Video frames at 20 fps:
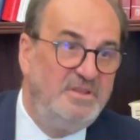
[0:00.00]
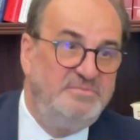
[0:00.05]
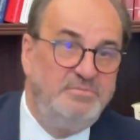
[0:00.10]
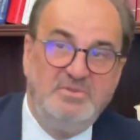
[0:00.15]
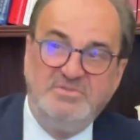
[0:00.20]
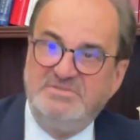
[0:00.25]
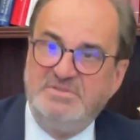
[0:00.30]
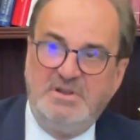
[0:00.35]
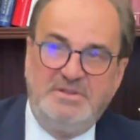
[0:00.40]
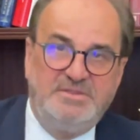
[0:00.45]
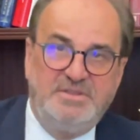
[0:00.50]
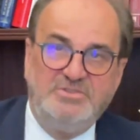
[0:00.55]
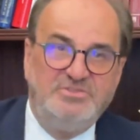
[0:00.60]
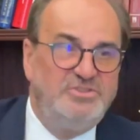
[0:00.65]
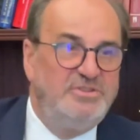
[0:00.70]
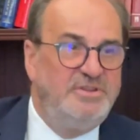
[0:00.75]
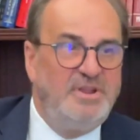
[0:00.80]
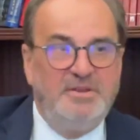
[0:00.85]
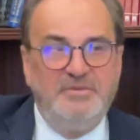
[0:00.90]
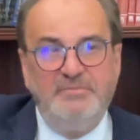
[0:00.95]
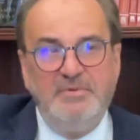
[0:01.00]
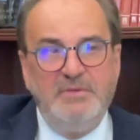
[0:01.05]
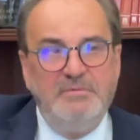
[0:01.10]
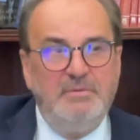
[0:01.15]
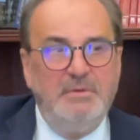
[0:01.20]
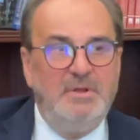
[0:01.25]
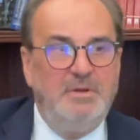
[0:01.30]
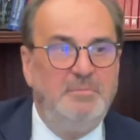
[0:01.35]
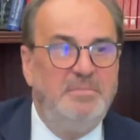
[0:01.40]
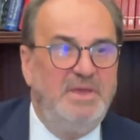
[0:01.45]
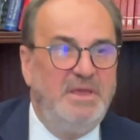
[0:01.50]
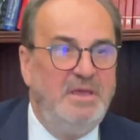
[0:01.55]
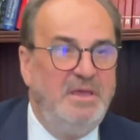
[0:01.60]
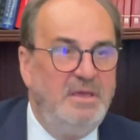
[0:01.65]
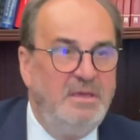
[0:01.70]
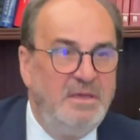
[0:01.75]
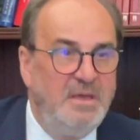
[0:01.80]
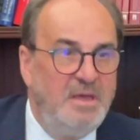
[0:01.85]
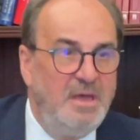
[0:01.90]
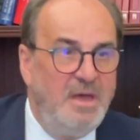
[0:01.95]
Lisbon strategy that we will
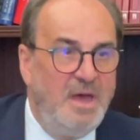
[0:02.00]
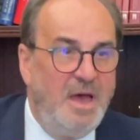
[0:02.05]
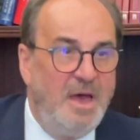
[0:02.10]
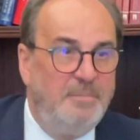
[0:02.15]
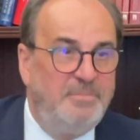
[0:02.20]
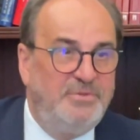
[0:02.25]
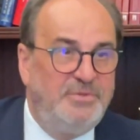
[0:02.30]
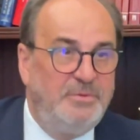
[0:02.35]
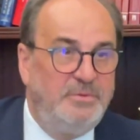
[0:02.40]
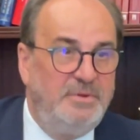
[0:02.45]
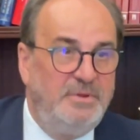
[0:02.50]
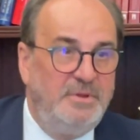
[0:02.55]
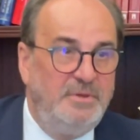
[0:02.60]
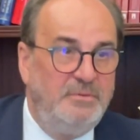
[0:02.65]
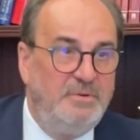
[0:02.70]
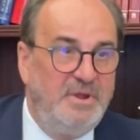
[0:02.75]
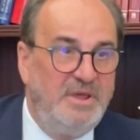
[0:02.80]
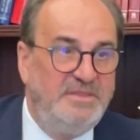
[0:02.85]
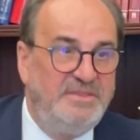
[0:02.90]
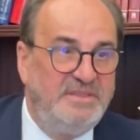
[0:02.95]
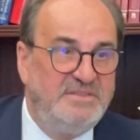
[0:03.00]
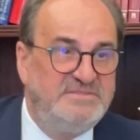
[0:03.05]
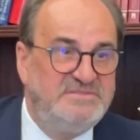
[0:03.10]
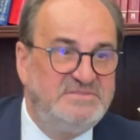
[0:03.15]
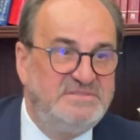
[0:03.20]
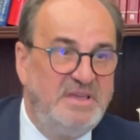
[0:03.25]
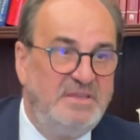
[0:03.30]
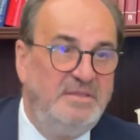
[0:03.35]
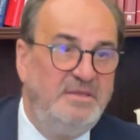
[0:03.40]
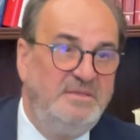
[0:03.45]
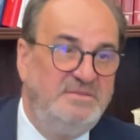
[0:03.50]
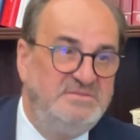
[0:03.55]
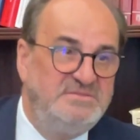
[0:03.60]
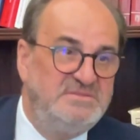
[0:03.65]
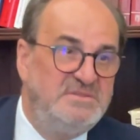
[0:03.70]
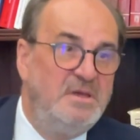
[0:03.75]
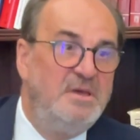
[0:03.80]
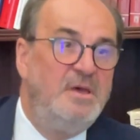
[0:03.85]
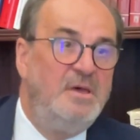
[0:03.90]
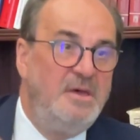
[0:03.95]
be up to the United
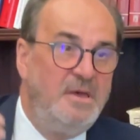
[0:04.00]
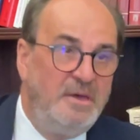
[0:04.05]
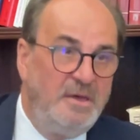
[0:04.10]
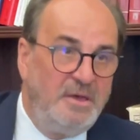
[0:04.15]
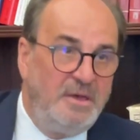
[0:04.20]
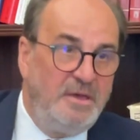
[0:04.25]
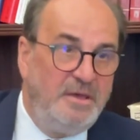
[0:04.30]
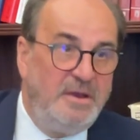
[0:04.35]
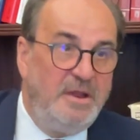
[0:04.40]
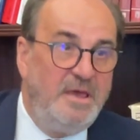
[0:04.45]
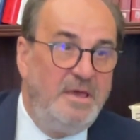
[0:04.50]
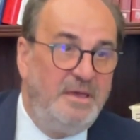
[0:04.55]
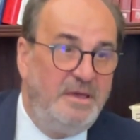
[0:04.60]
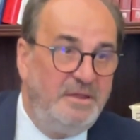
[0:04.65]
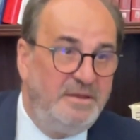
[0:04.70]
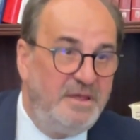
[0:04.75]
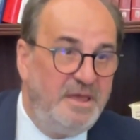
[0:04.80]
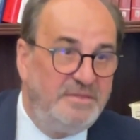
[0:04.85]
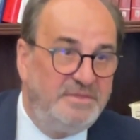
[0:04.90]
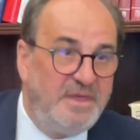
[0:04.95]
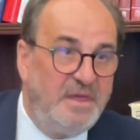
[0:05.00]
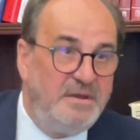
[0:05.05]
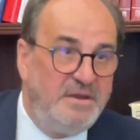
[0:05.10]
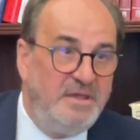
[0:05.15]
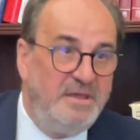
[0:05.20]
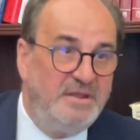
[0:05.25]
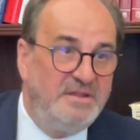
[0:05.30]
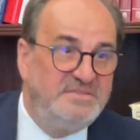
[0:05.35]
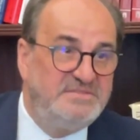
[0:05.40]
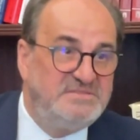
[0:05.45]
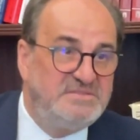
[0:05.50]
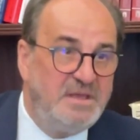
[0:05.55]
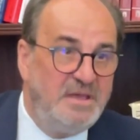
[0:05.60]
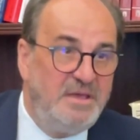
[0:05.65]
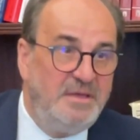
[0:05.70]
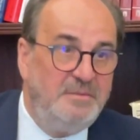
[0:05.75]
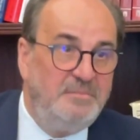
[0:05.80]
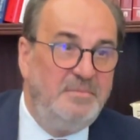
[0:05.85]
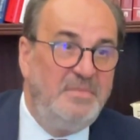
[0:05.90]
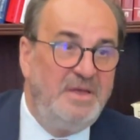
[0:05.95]
States in a 10 years
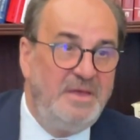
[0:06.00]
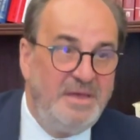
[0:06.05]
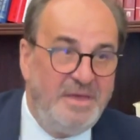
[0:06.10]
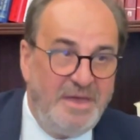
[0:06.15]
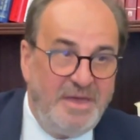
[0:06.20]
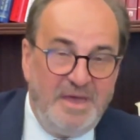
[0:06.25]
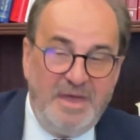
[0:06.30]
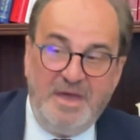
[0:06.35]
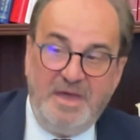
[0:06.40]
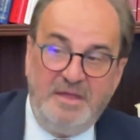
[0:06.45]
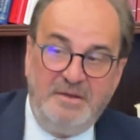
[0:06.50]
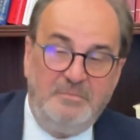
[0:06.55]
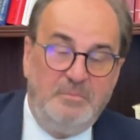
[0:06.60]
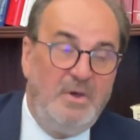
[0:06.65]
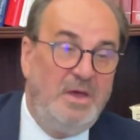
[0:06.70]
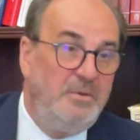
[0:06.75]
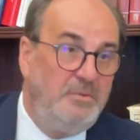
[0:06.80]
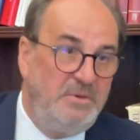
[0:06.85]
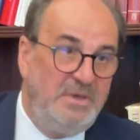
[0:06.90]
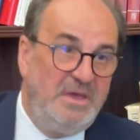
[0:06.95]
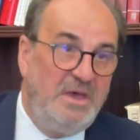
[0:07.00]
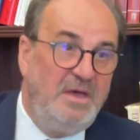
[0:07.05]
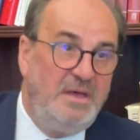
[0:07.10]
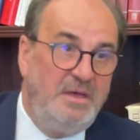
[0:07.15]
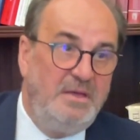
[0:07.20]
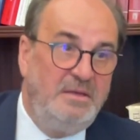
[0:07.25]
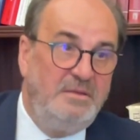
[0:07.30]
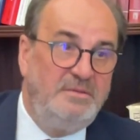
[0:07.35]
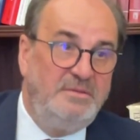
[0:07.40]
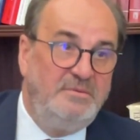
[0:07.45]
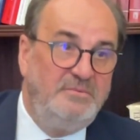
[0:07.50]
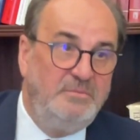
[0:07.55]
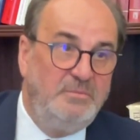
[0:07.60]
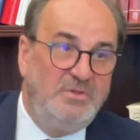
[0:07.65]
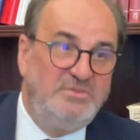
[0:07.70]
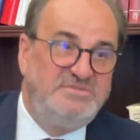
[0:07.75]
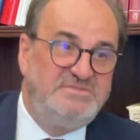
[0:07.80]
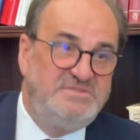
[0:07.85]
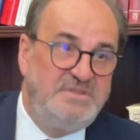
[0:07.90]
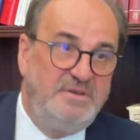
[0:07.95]
term. And where we are,
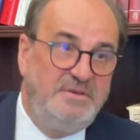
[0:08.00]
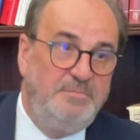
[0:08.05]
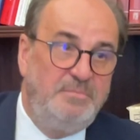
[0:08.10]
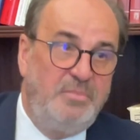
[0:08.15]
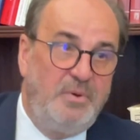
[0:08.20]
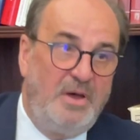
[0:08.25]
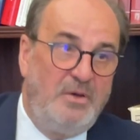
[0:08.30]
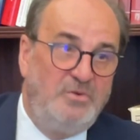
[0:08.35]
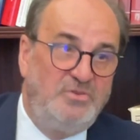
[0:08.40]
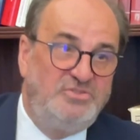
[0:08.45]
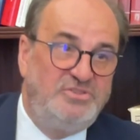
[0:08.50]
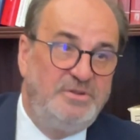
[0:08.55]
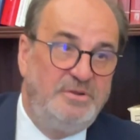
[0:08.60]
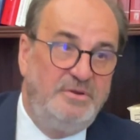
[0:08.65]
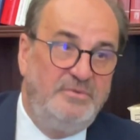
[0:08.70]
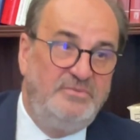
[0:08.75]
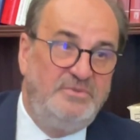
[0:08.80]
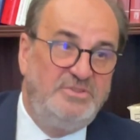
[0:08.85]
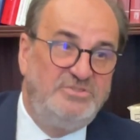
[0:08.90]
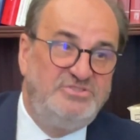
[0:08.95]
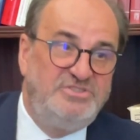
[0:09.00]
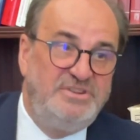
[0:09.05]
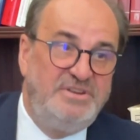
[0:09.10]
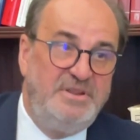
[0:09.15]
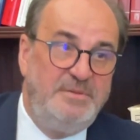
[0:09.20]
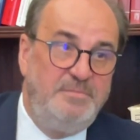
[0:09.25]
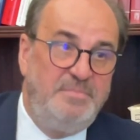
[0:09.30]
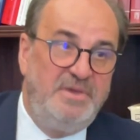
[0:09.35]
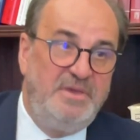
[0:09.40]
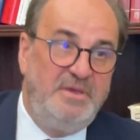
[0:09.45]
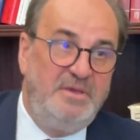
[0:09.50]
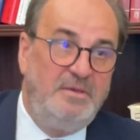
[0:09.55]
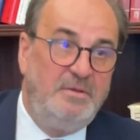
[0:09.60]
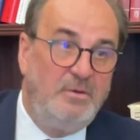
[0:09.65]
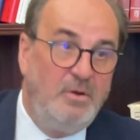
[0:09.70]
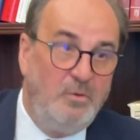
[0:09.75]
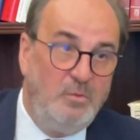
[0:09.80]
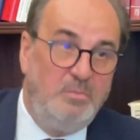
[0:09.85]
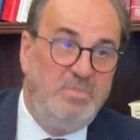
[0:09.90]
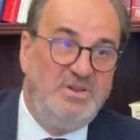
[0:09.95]
what's the portion of the
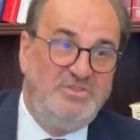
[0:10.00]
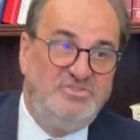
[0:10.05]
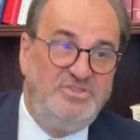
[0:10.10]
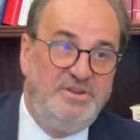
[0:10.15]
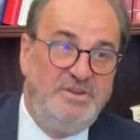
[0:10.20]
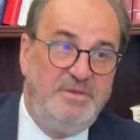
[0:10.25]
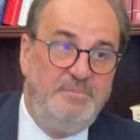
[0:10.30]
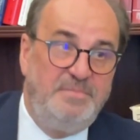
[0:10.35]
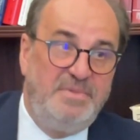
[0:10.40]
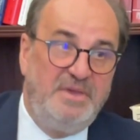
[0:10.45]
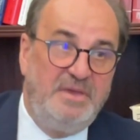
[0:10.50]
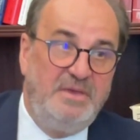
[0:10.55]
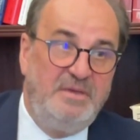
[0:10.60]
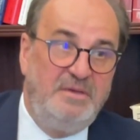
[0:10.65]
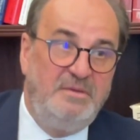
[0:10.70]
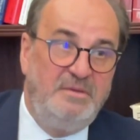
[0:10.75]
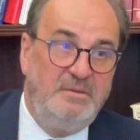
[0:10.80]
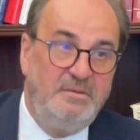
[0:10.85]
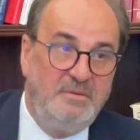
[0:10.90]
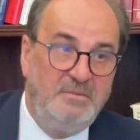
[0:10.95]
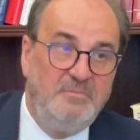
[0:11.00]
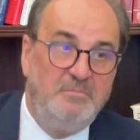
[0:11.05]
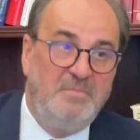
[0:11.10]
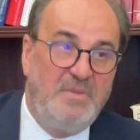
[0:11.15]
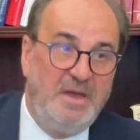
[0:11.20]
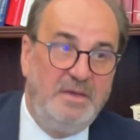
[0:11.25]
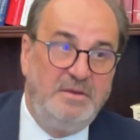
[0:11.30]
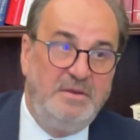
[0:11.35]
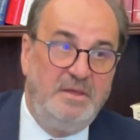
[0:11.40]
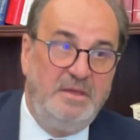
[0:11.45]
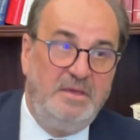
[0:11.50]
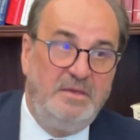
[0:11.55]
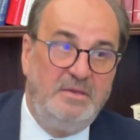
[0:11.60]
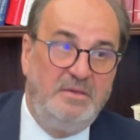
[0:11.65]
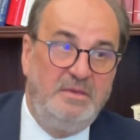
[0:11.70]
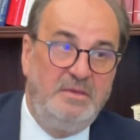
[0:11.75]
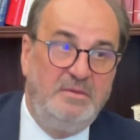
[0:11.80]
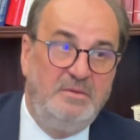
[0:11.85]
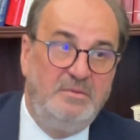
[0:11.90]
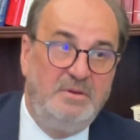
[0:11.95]
GDP, global GDP, by
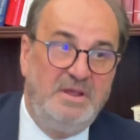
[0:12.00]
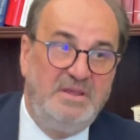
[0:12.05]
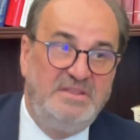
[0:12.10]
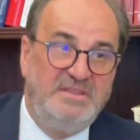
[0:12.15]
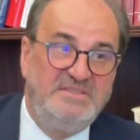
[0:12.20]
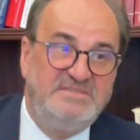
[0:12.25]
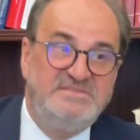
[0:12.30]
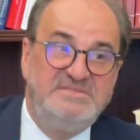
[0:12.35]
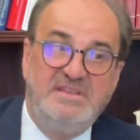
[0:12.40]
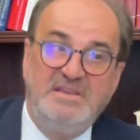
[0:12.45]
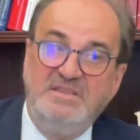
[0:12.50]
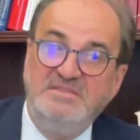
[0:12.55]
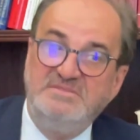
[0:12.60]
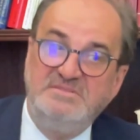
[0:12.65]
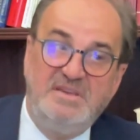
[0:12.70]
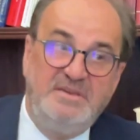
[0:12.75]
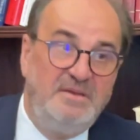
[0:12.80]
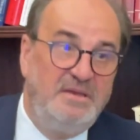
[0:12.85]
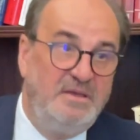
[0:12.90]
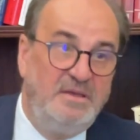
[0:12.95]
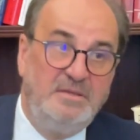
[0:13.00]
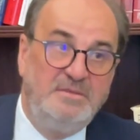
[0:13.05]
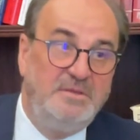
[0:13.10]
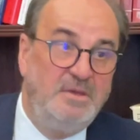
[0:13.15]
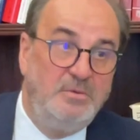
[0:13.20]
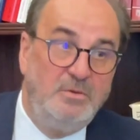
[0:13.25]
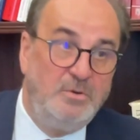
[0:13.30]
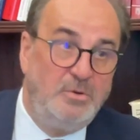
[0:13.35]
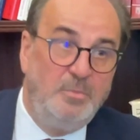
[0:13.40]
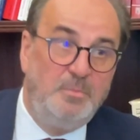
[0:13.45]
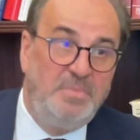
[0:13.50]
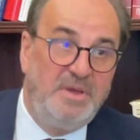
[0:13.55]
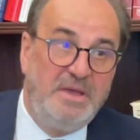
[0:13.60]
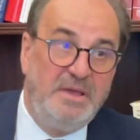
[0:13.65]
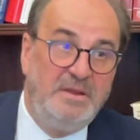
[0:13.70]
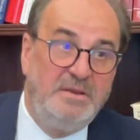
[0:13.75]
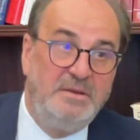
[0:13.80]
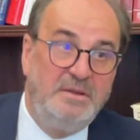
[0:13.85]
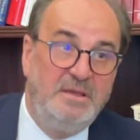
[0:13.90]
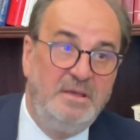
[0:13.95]
the United States, the
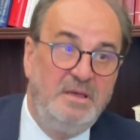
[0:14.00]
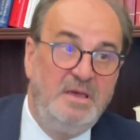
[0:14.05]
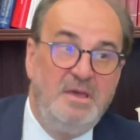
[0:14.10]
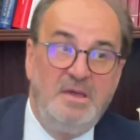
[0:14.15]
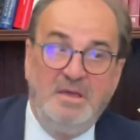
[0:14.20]
European,